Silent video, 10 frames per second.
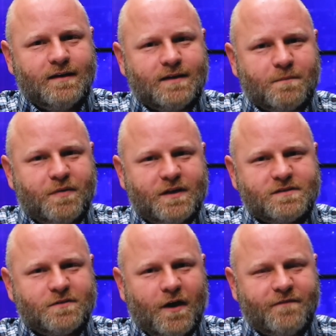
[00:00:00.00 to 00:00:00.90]
that
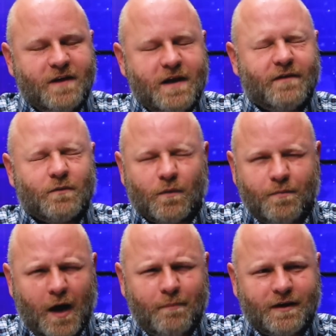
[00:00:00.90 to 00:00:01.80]
pissed off even
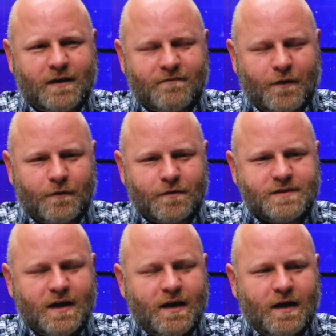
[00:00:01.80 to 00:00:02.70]
Republican voters,